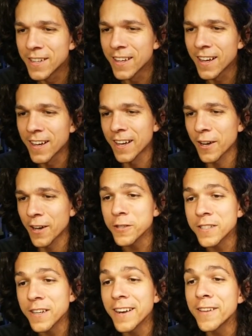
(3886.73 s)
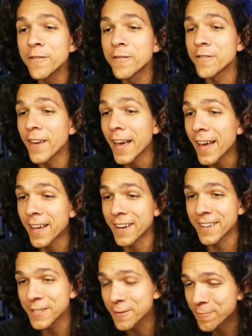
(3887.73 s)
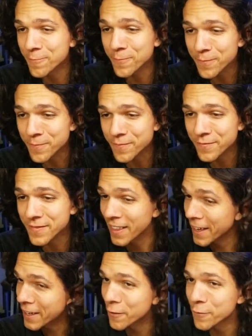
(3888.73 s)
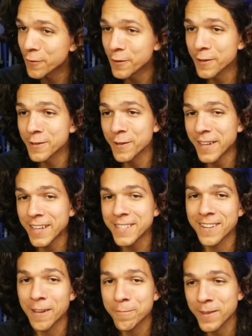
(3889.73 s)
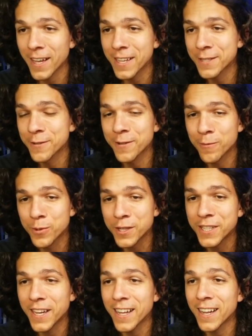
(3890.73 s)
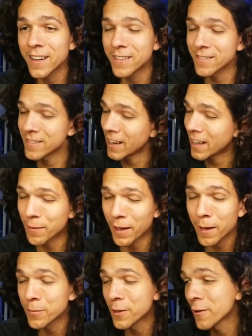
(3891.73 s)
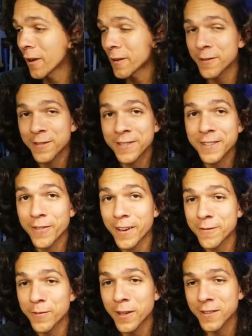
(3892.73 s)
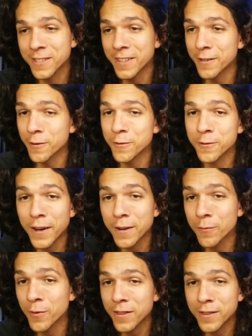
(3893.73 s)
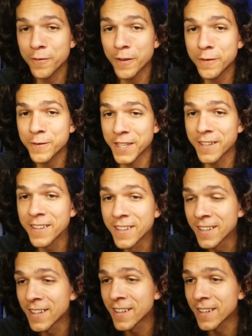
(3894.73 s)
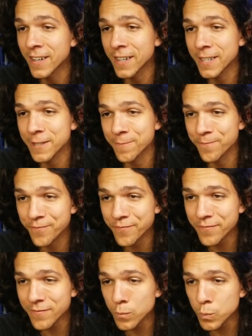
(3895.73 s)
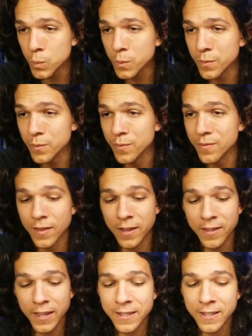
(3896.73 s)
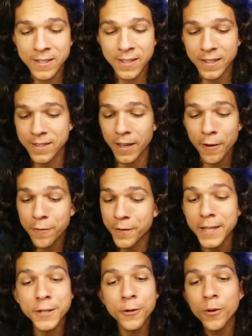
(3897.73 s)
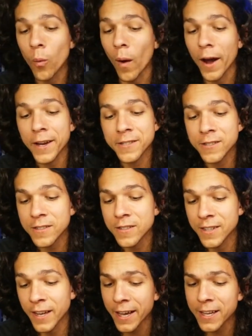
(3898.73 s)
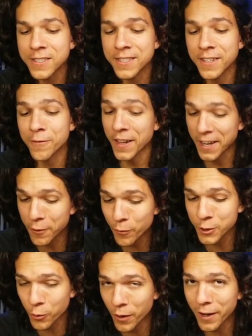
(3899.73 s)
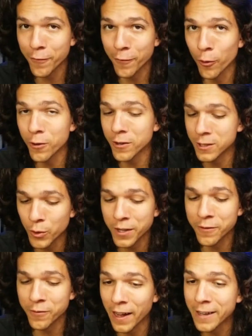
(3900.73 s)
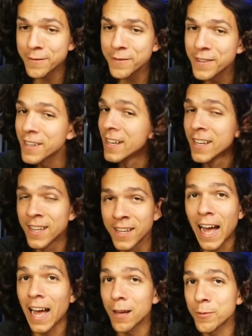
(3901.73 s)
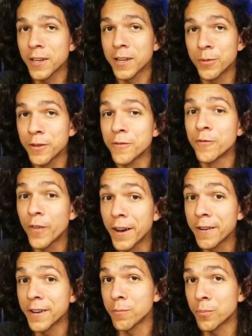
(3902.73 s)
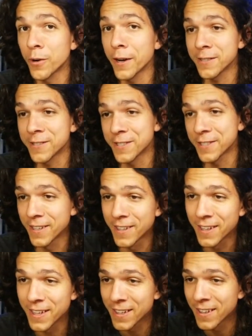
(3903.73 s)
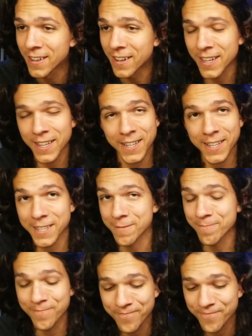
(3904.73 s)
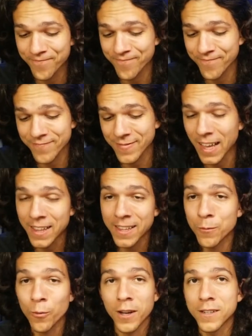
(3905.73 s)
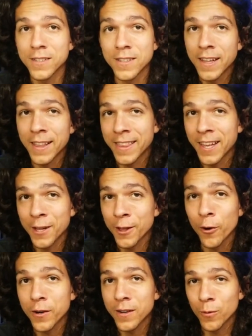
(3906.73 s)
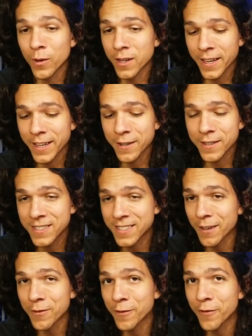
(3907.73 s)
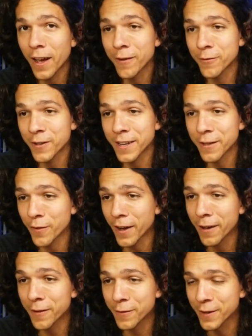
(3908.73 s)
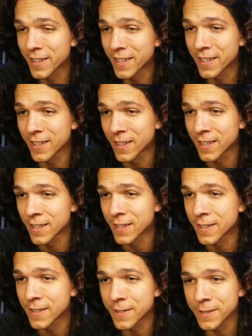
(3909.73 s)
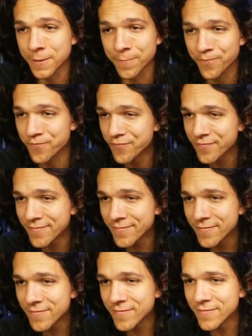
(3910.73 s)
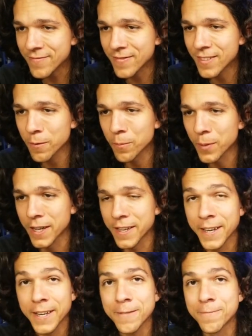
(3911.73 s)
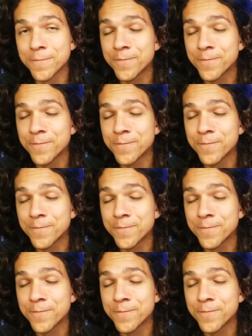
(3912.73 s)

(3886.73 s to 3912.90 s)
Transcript: uh, Coscarelli fan. Thank you for your donation. I'm glad you appreciate and I'm happy you got your 35 mil. It's going to go great with the 50. Um, I think these, if they do a wider next, they do a 24 or 25, I'm going to be very impressed. Uh, and then what? Then a longer one, like a 75 or 85. Um, but yeah.